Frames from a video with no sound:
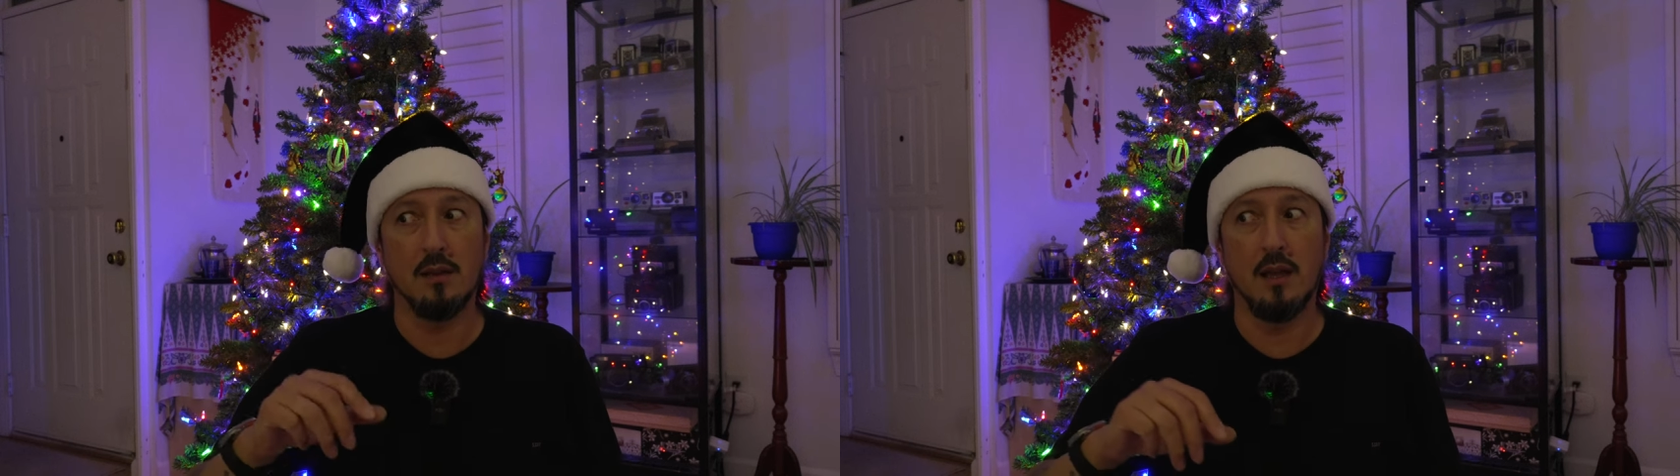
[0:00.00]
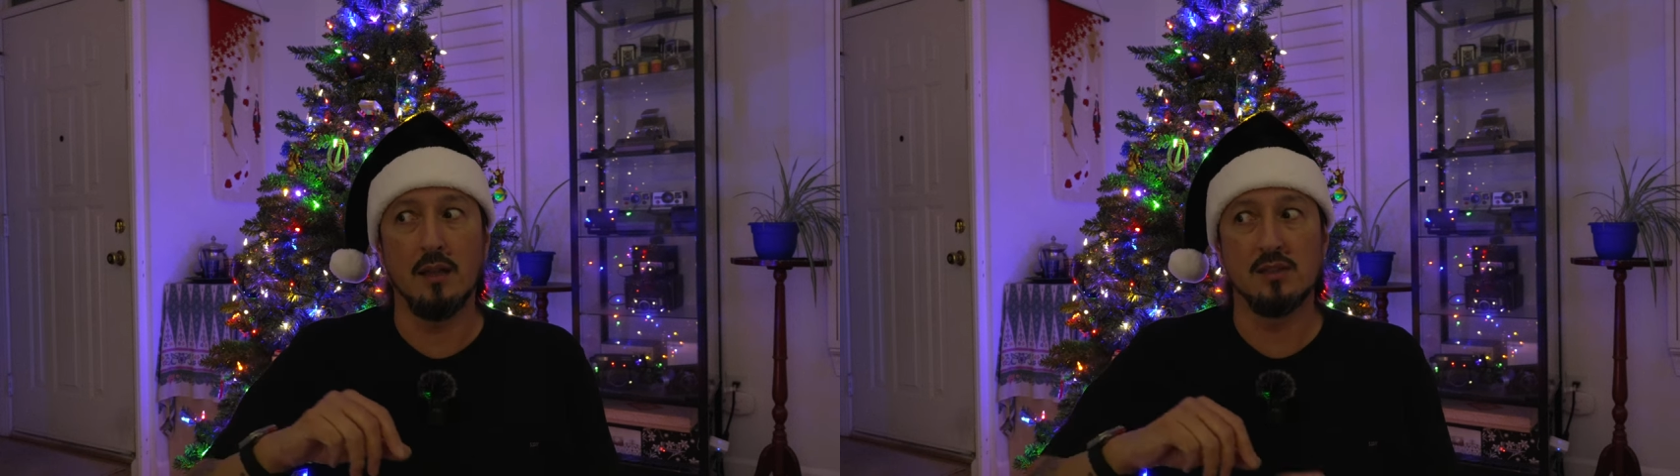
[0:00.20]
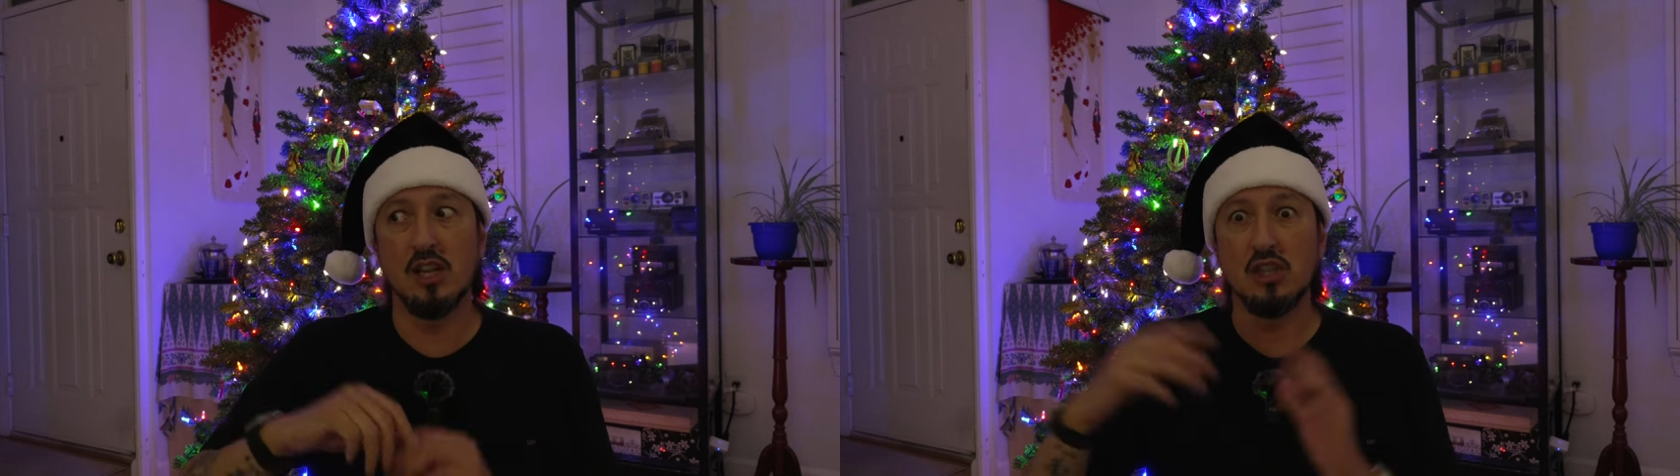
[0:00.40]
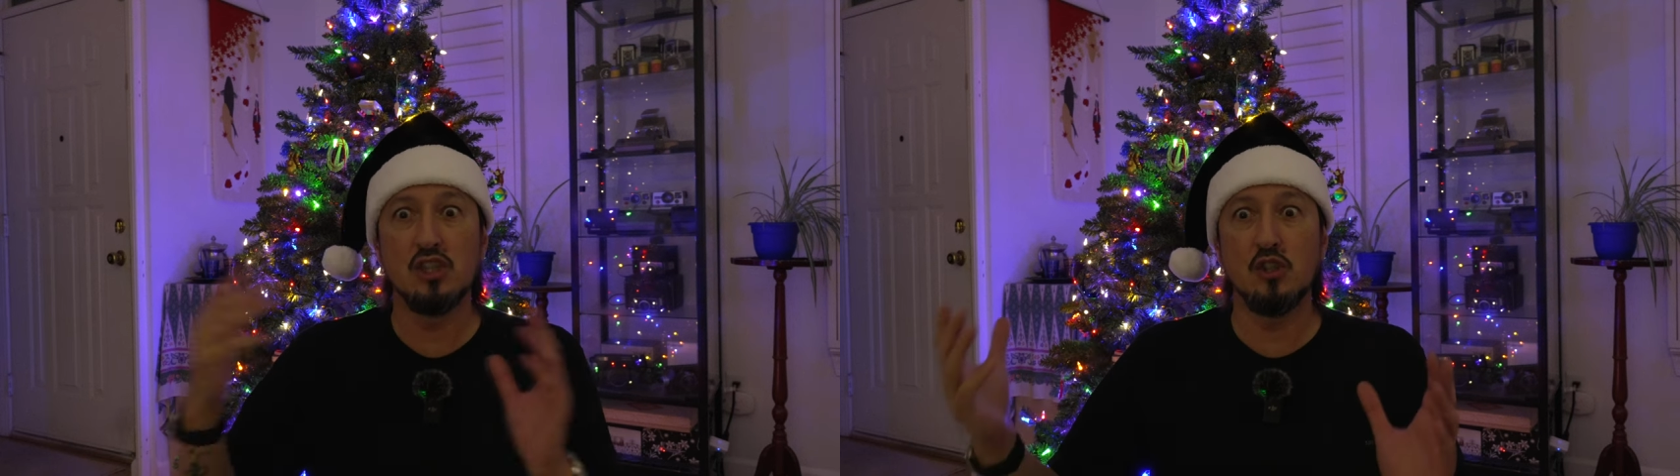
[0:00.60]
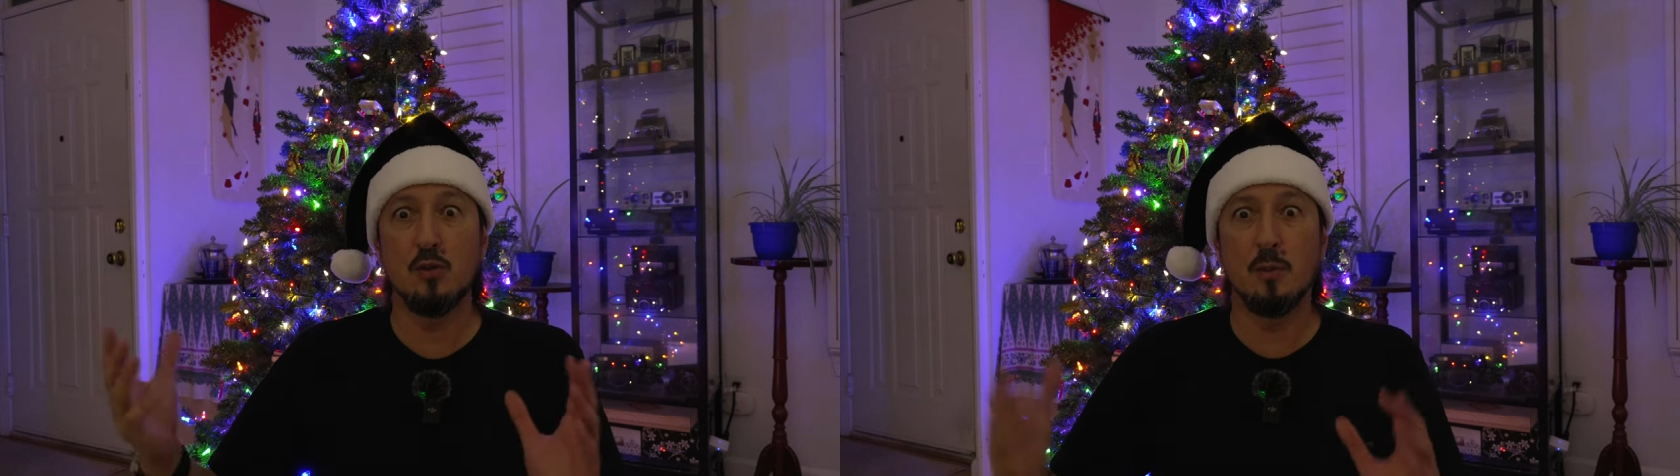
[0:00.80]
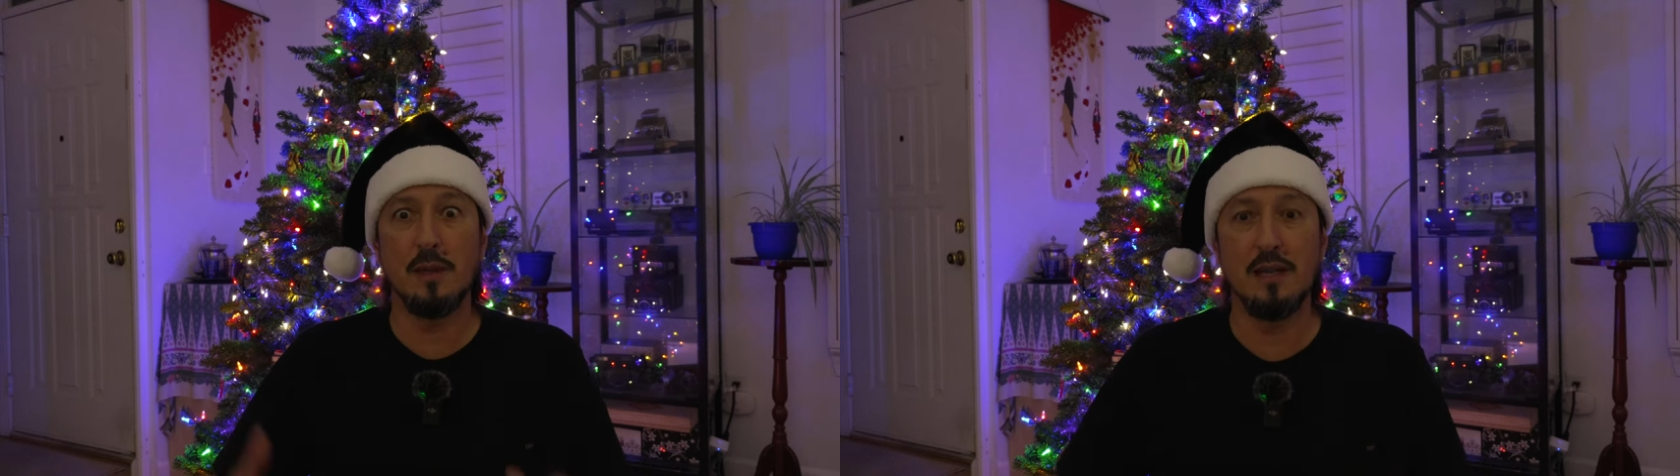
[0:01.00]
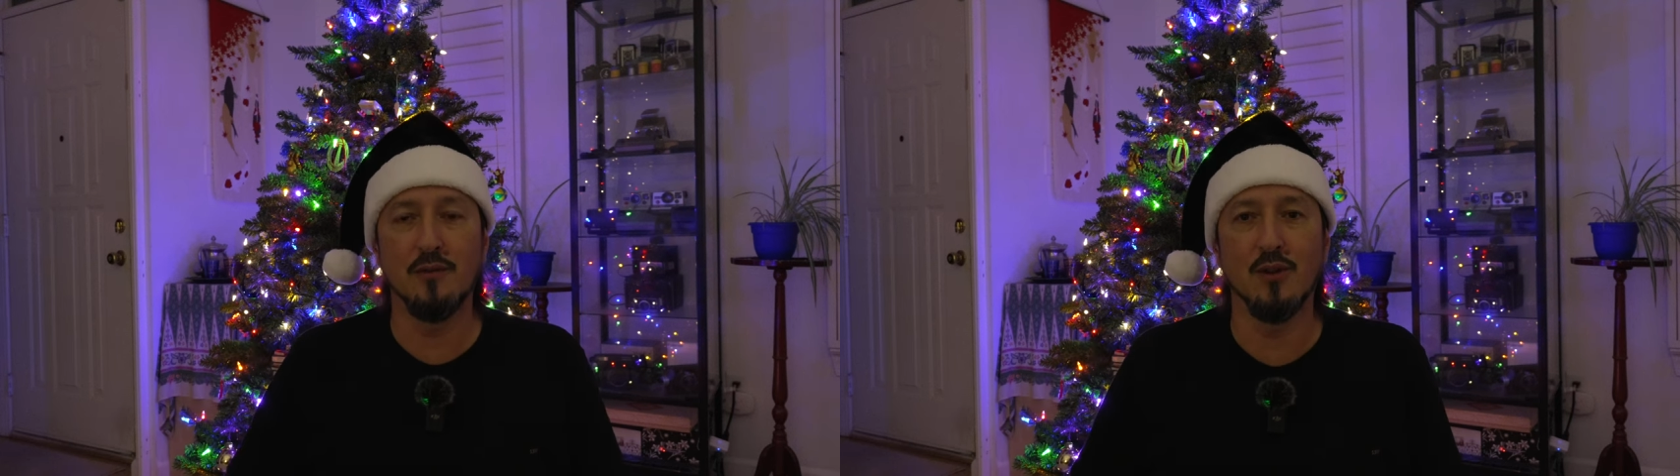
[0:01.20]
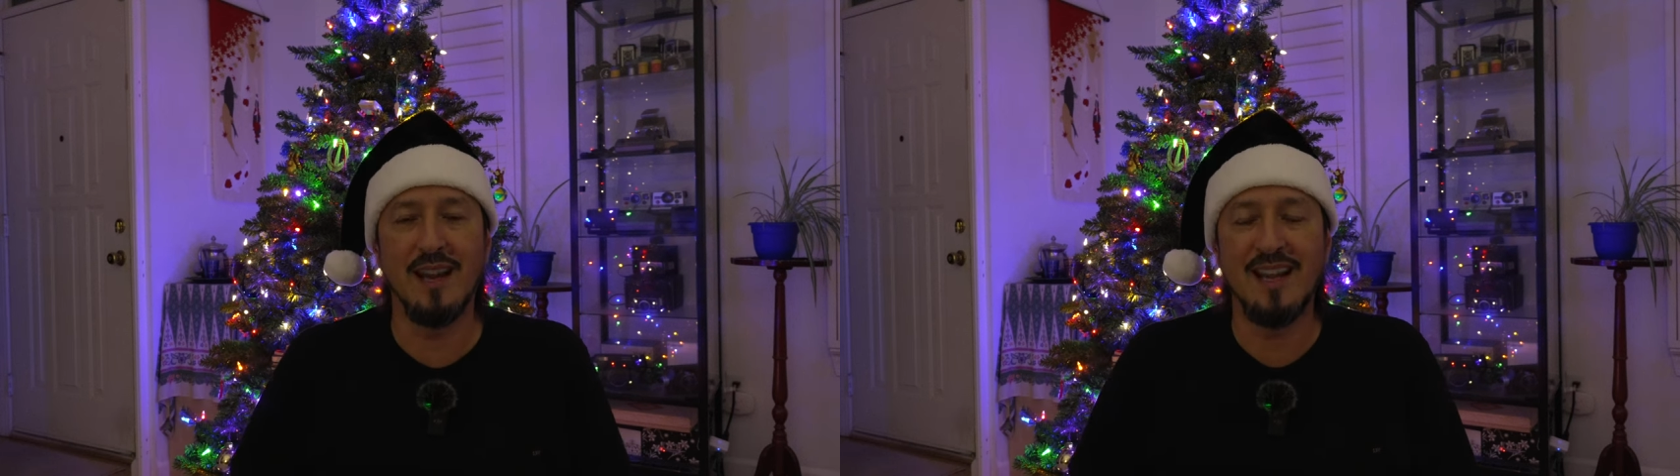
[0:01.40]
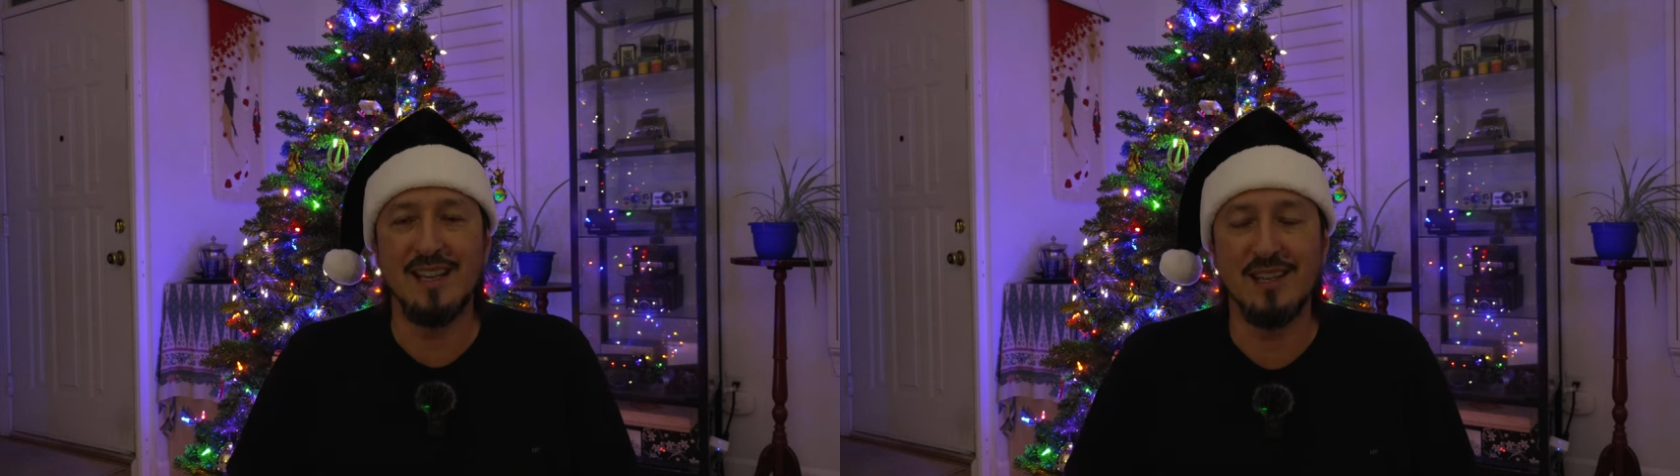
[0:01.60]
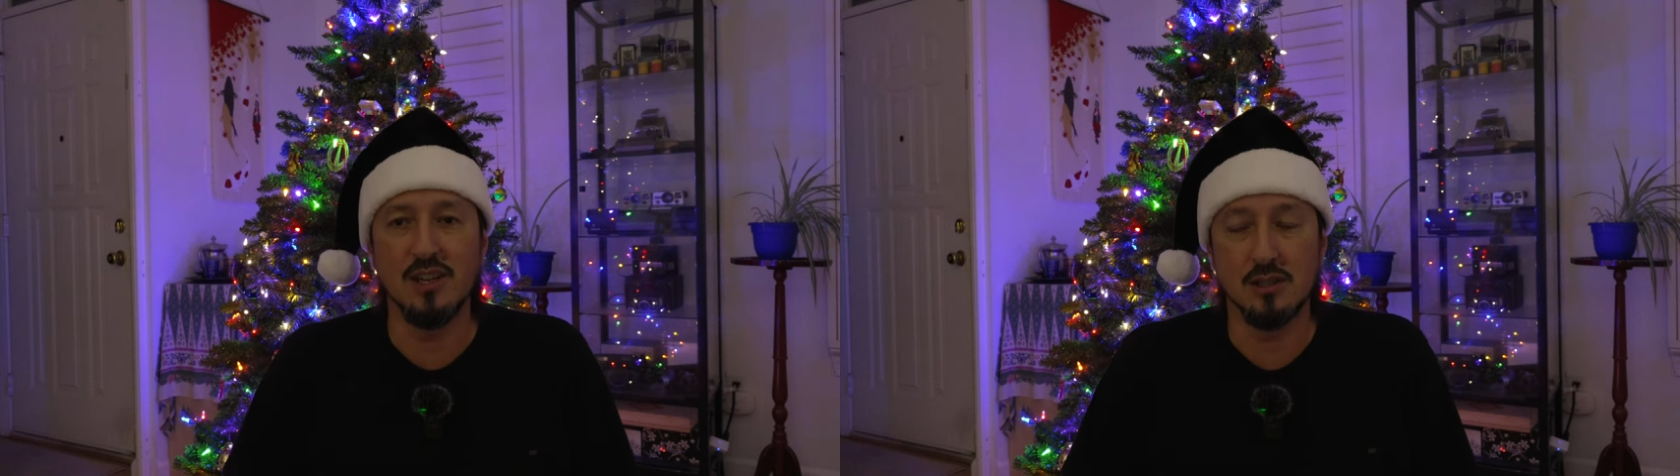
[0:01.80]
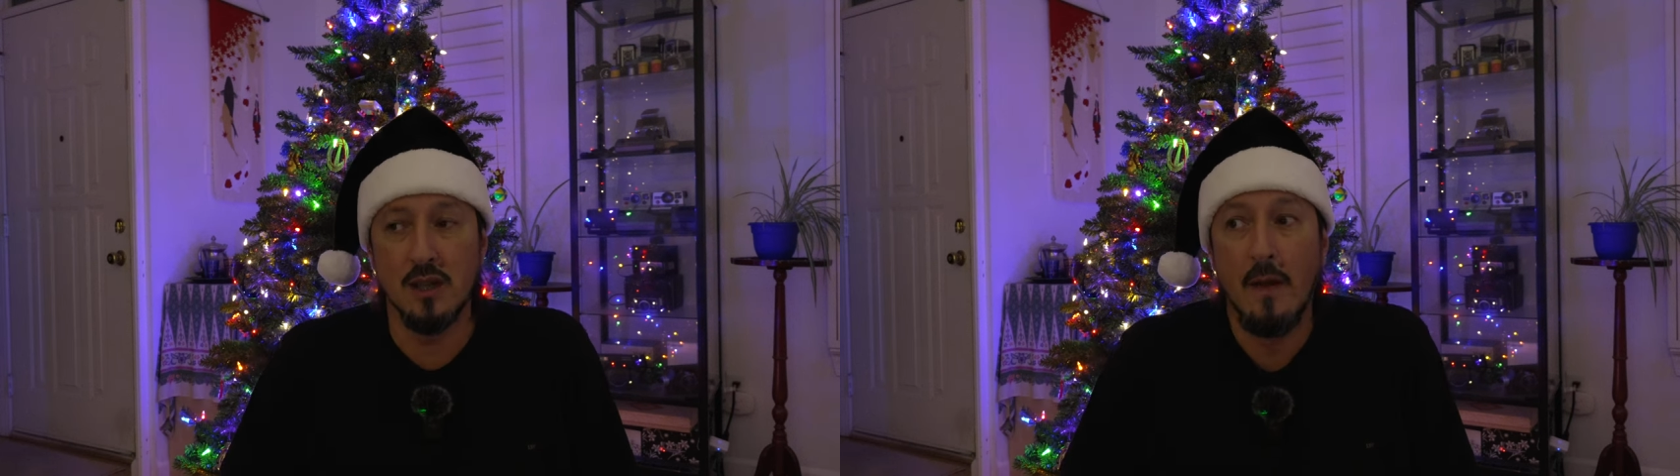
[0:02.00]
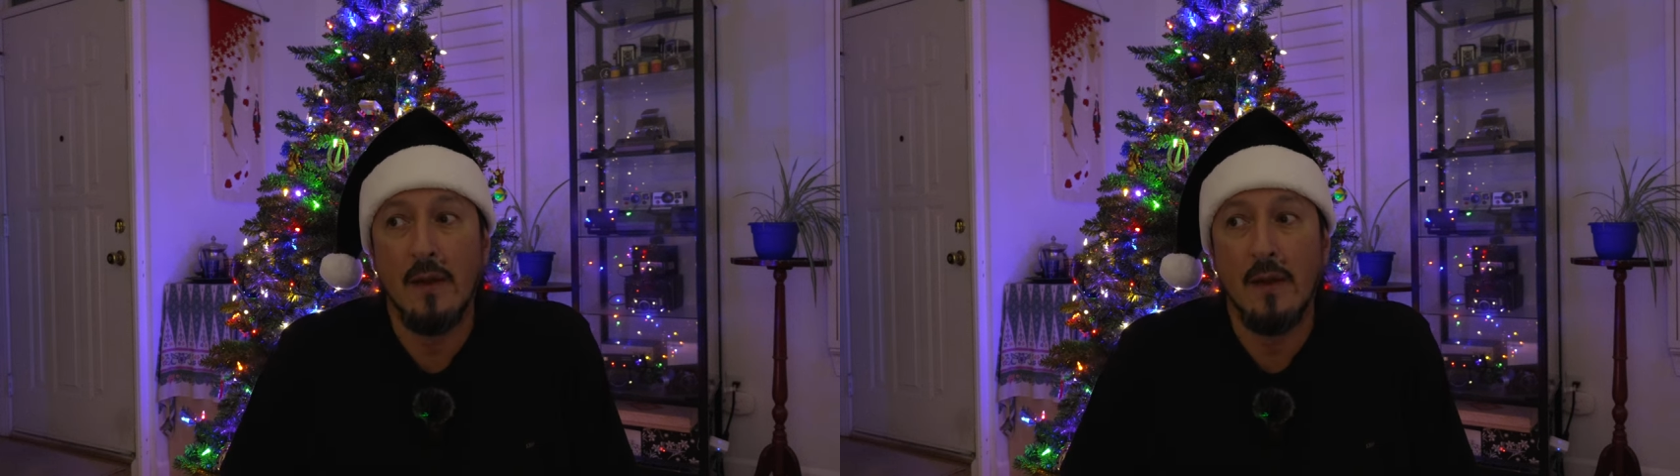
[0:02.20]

has consumed me for eight years.